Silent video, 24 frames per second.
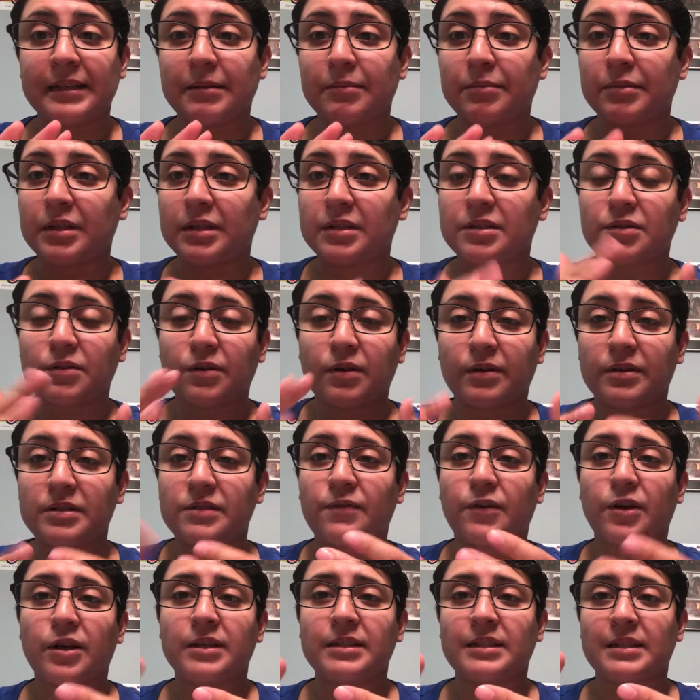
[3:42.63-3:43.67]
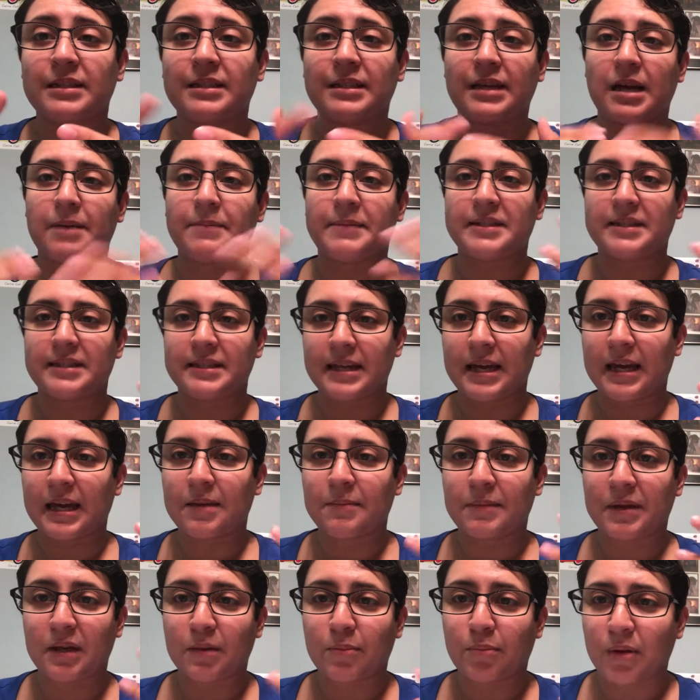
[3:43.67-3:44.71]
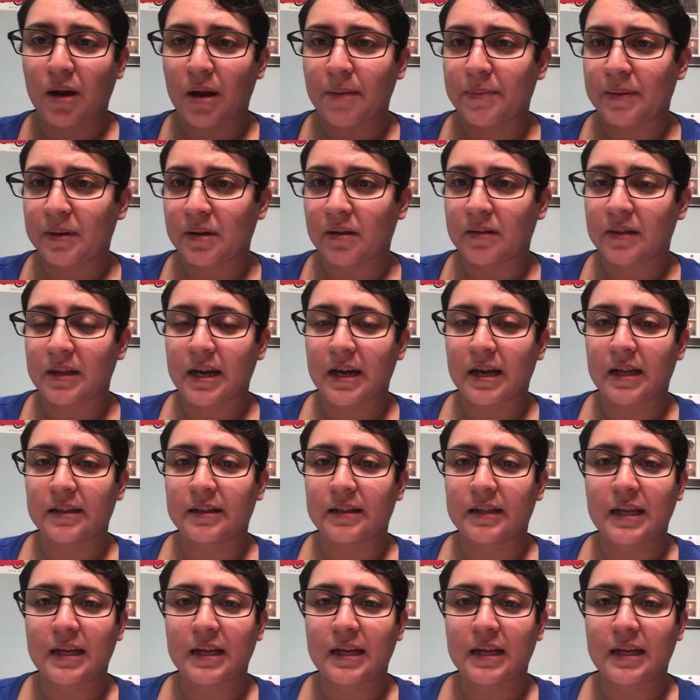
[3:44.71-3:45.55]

and so as far as the time it's taking me to prep and all that,